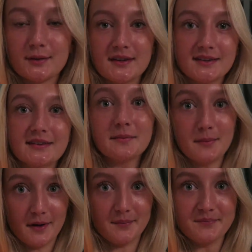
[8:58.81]
So this is a
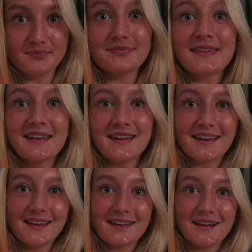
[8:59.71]
mum.
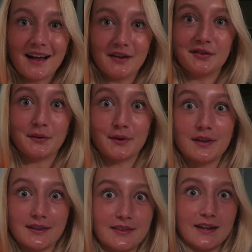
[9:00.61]
I showed you
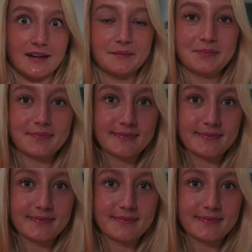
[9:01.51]
it yesterday.